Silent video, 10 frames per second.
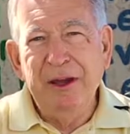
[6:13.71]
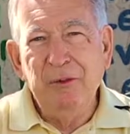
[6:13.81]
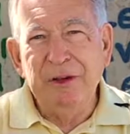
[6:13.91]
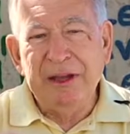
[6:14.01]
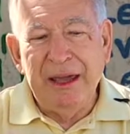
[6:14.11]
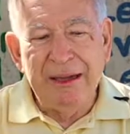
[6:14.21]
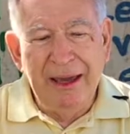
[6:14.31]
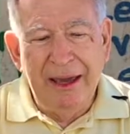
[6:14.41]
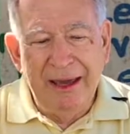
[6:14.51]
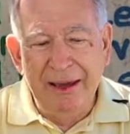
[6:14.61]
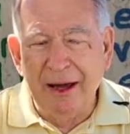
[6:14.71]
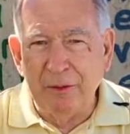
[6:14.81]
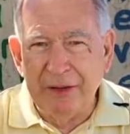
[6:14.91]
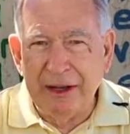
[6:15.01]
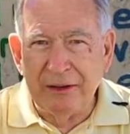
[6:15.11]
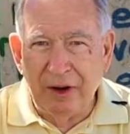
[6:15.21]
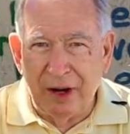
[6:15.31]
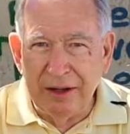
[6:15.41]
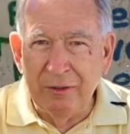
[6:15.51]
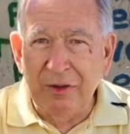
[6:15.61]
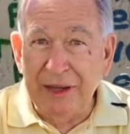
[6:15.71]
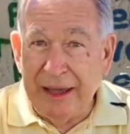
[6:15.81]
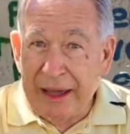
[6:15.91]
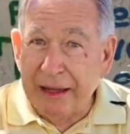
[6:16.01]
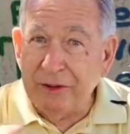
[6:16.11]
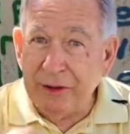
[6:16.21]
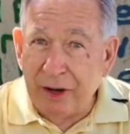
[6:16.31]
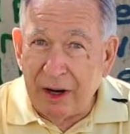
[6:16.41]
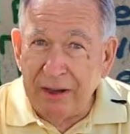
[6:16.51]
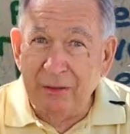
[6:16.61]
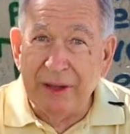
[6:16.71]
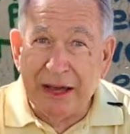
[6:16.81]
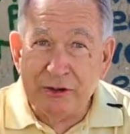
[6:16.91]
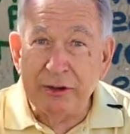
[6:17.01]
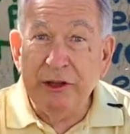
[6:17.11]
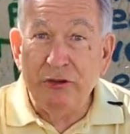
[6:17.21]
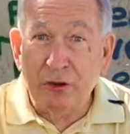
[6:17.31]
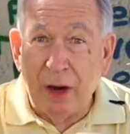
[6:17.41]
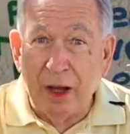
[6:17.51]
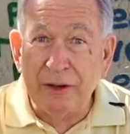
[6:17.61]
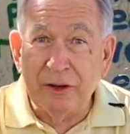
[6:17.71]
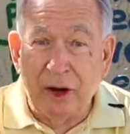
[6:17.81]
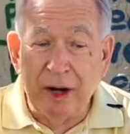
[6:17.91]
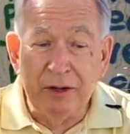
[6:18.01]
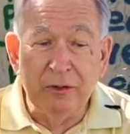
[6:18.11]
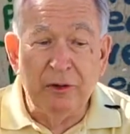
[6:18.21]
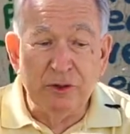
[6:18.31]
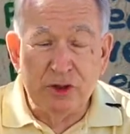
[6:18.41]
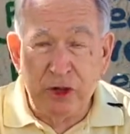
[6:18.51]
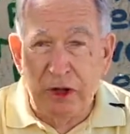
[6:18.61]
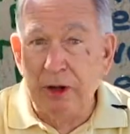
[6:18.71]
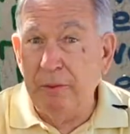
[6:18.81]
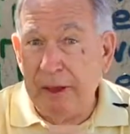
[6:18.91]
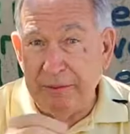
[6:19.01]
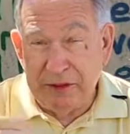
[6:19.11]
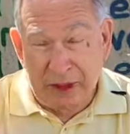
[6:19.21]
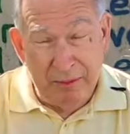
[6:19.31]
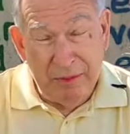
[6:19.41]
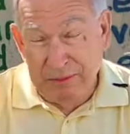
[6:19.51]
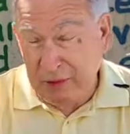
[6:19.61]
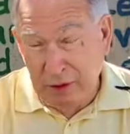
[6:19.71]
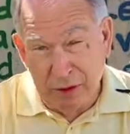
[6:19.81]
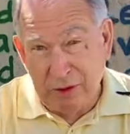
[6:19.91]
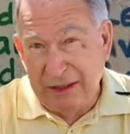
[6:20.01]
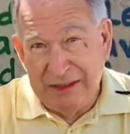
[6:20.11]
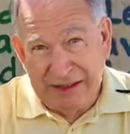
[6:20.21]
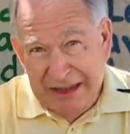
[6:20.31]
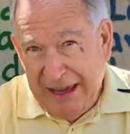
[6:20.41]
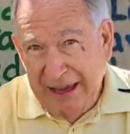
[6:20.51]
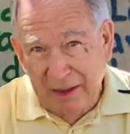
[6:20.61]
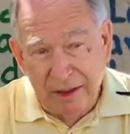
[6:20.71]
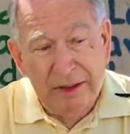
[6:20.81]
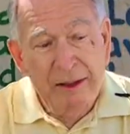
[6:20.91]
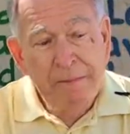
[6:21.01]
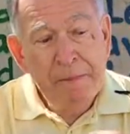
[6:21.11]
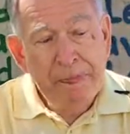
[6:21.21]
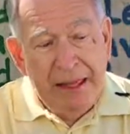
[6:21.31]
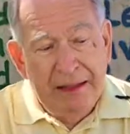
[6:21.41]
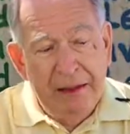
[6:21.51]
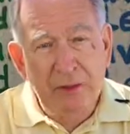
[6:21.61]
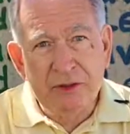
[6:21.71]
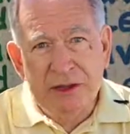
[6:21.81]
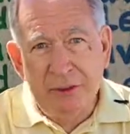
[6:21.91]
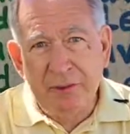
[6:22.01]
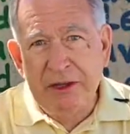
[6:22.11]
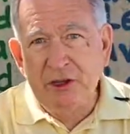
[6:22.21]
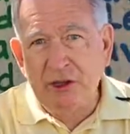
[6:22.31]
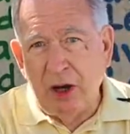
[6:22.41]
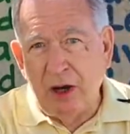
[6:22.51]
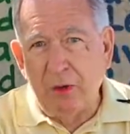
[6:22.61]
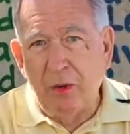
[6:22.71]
We'll take a garden, we'll lay out the garden, we'll actually draw the garden, we'll show usually to scale, and then we'll simply show